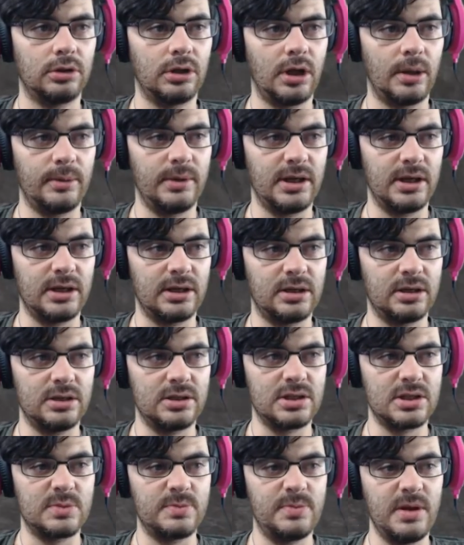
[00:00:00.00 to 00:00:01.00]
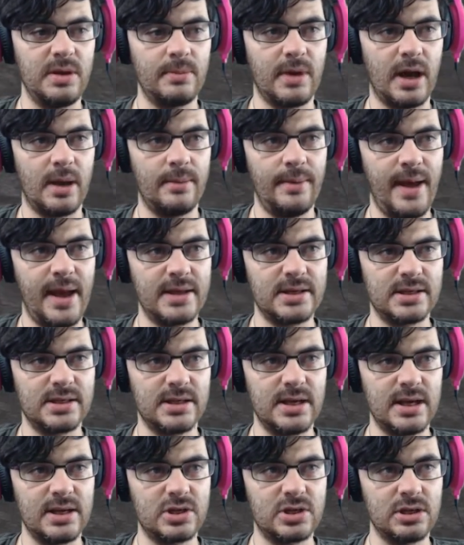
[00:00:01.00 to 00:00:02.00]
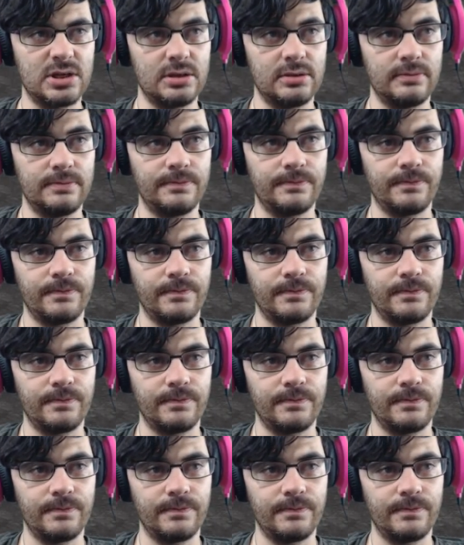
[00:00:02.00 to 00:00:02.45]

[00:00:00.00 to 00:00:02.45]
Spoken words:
I mean, it could just be my imagination,